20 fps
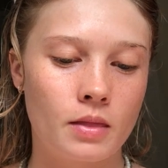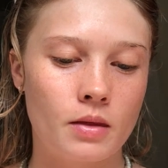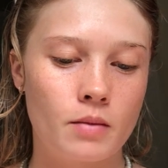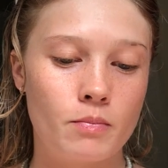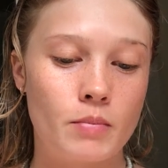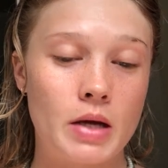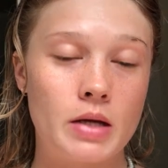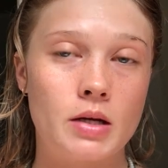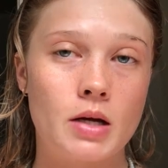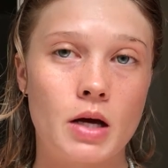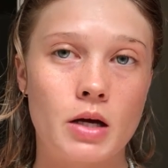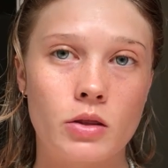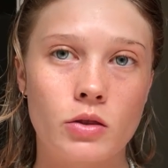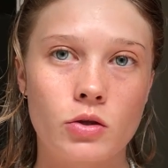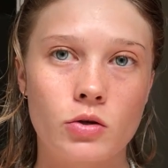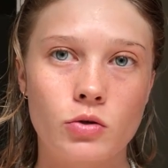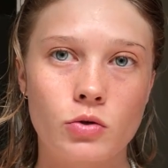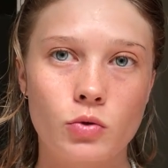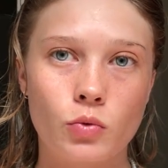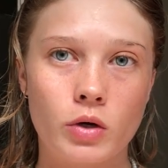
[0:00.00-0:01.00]
May 9th,
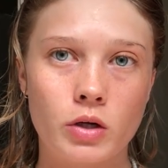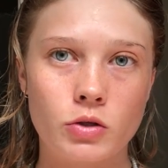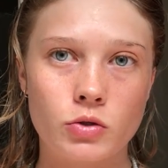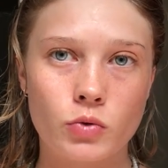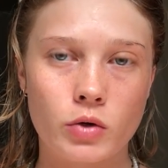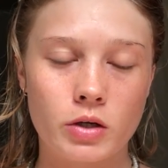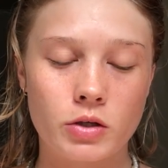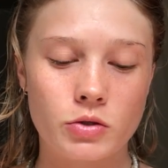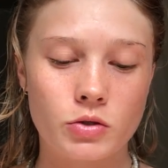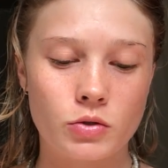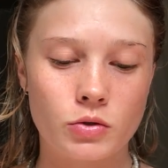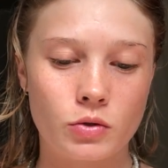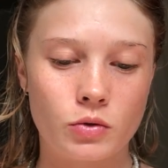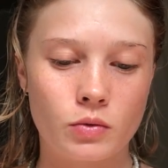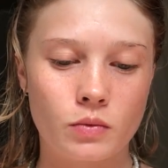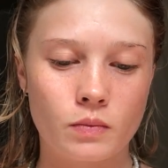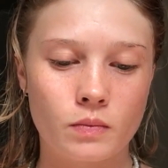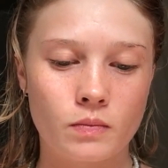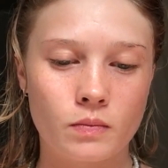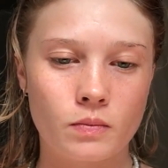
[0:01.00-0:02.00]
2022,
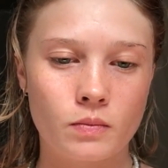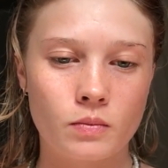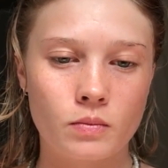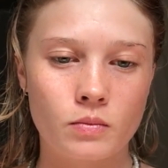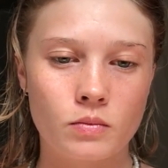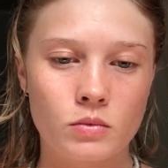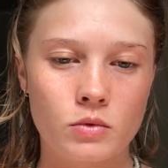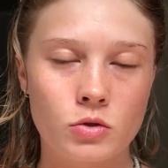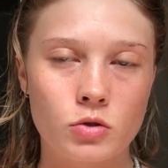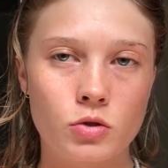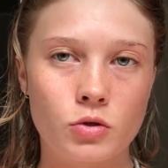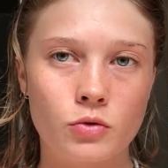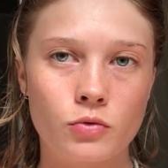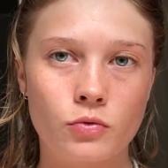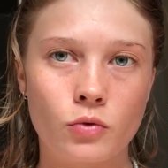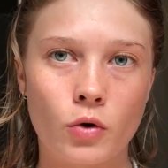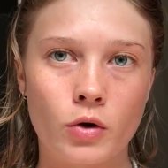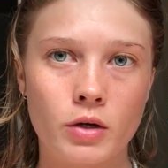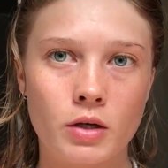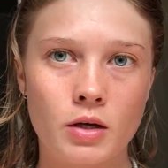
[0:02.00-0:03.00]

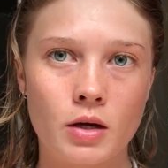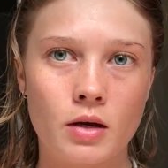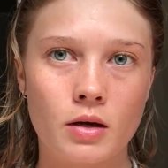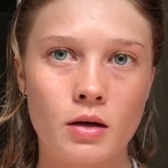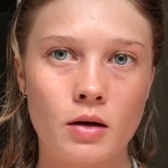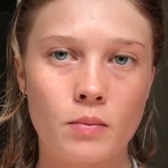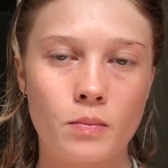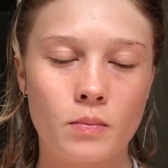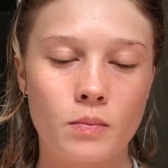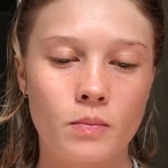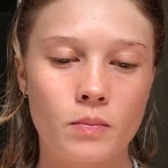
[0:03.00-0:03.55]
2:40 a.m.